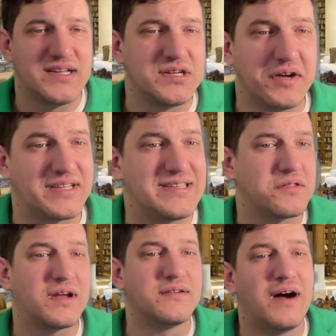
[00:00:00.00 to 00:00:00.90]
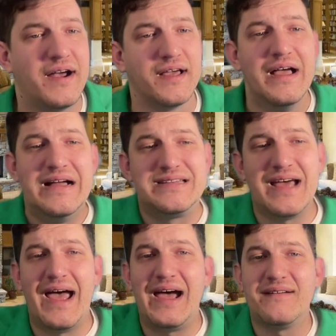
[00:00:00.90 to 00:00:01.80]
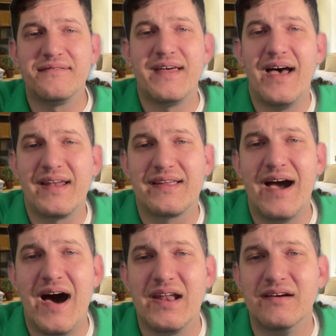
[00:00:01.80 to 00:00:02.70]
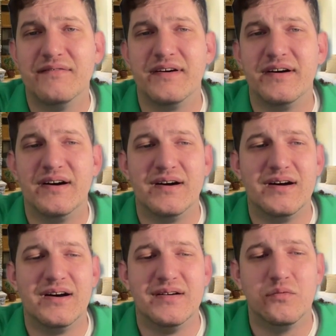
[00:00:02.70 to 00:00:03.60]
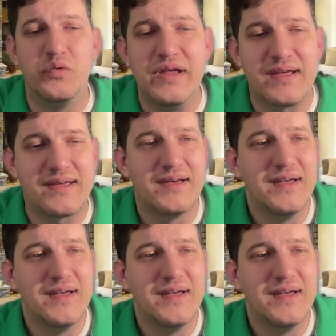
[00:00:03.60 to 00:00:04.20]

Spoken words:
So, like, South Carolina, to have that kind of a week,